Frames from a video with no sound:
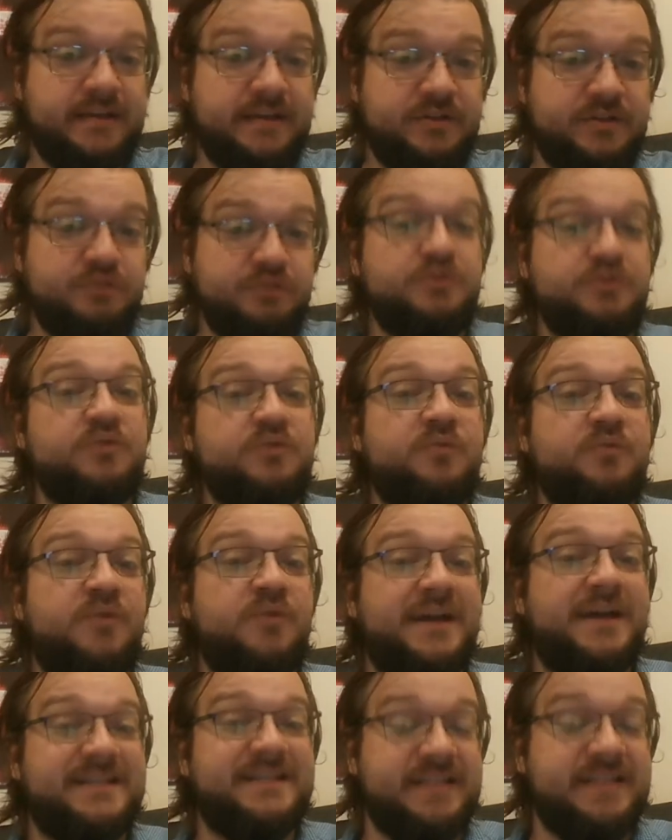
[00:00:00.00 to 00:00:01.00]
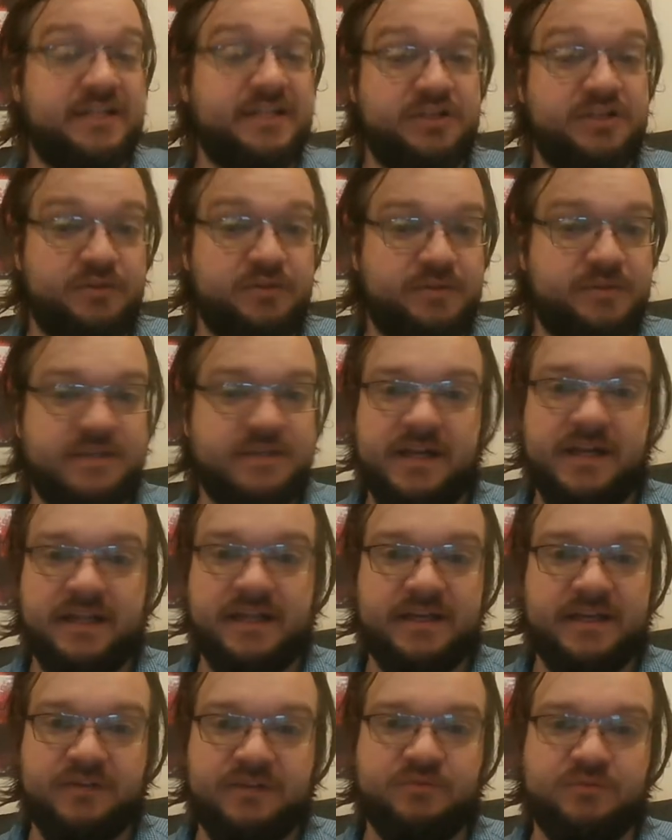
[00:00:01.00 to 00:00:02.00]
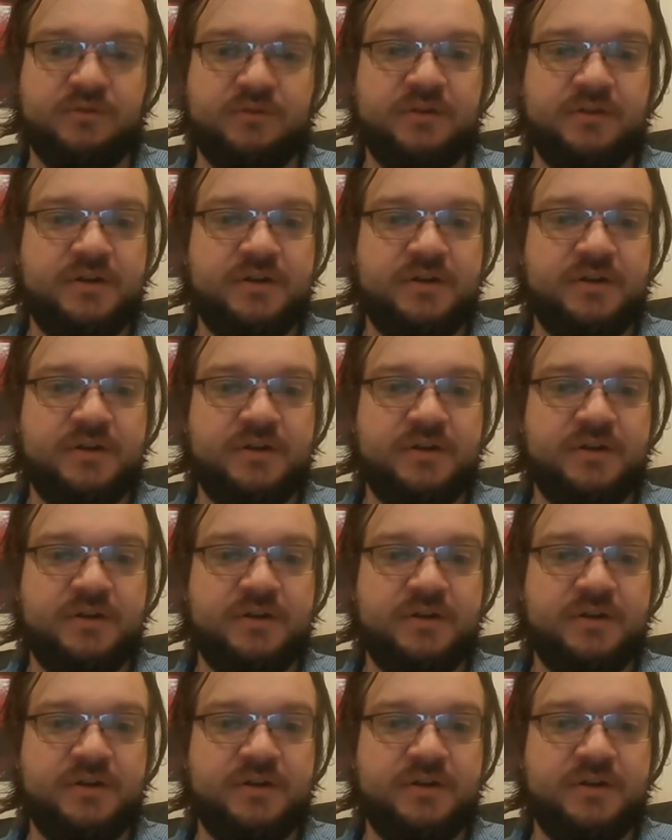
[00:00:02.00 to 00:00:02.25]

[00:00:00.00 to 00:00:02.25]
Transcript: to you as an issue. It's not like you're